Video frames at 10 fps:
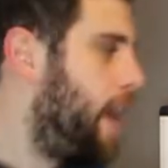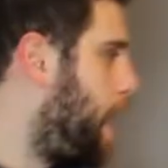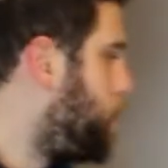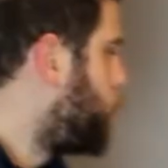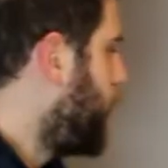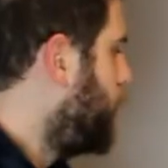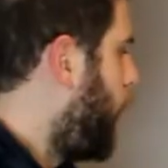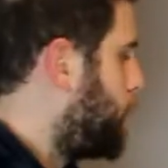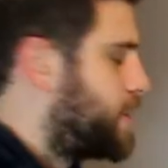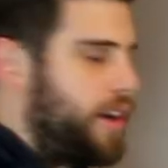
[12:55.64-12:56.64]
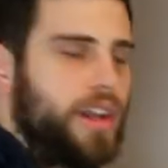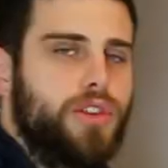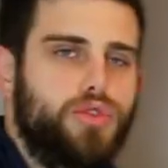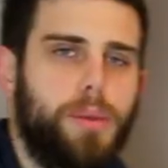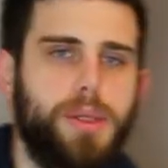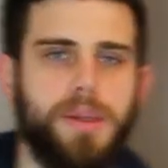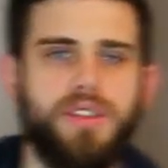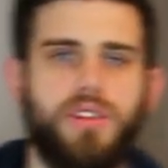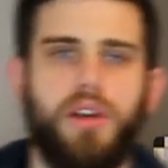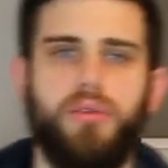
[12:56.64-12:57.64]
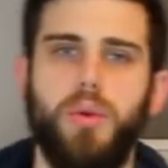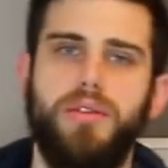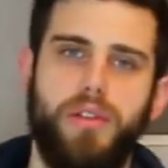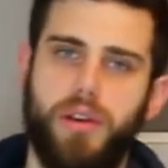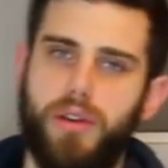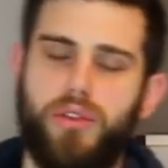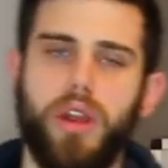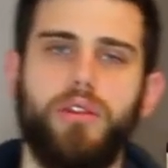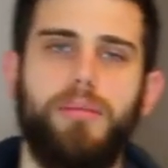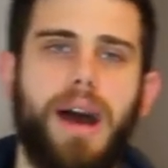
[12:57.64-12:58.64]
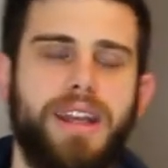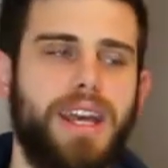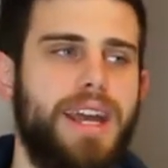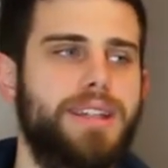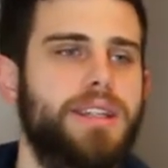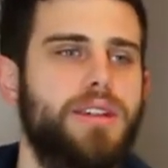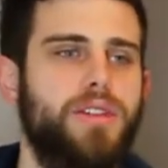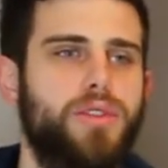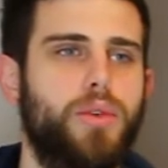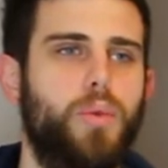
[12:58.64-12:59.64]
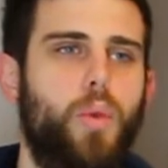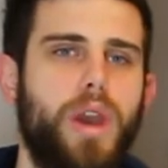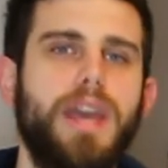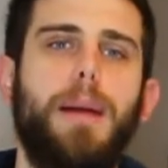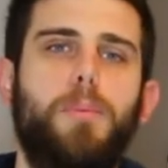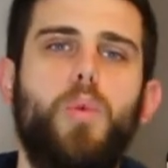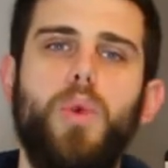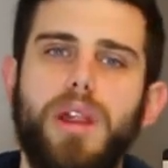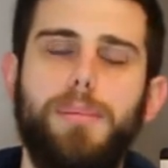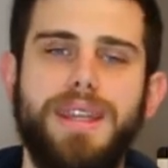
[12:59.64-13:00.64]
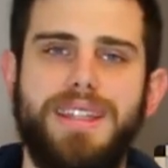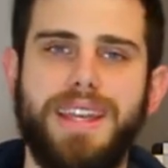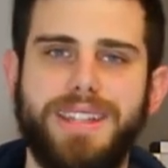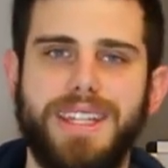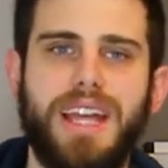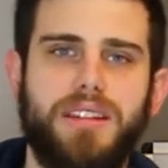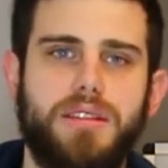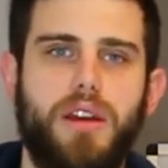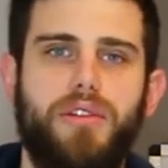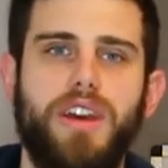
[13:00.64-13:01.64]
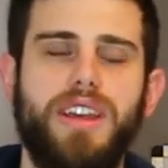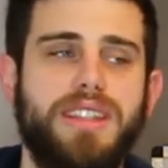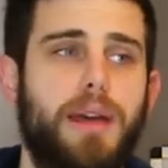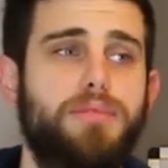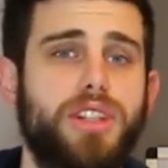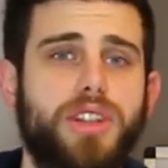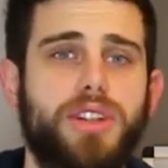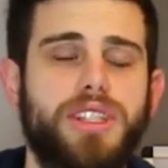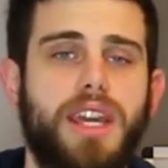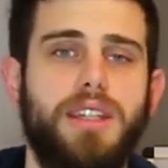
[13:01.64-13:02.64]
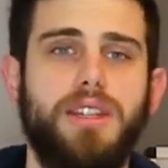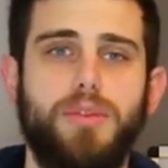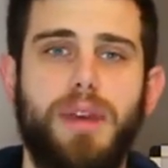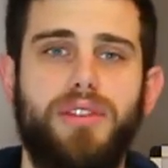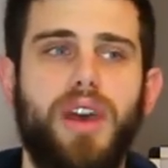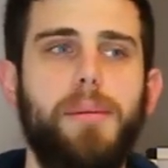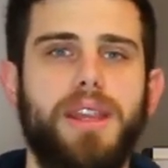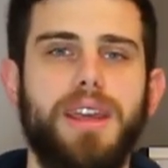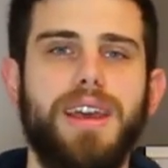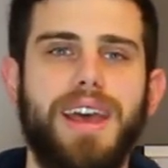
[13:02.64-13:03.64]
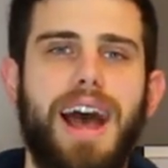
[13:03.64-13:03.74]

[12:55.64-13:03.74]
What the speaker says: Right now I'm starting a dropshipping stuff with a friend of mine, and the way I will be testing that stuff is I'm just gonna send it to my family.